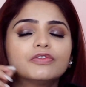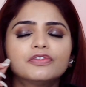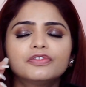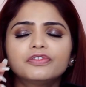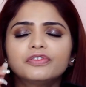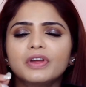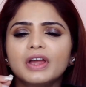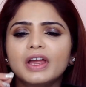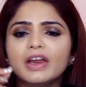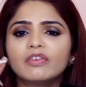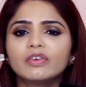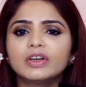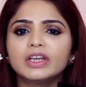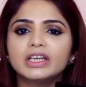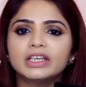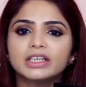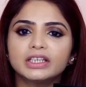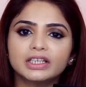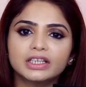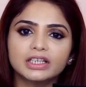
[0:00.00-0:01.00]
very
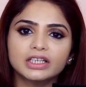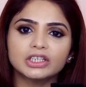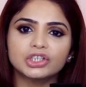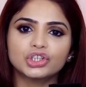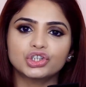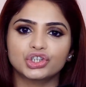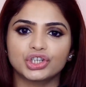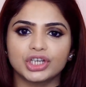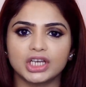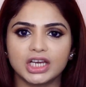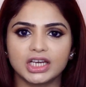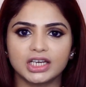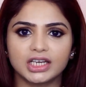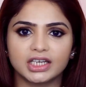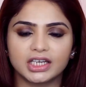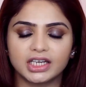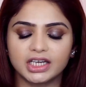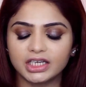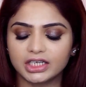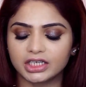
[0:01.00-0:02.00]
little sheen in
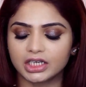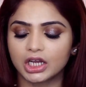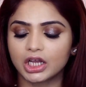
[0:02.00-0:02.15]
it.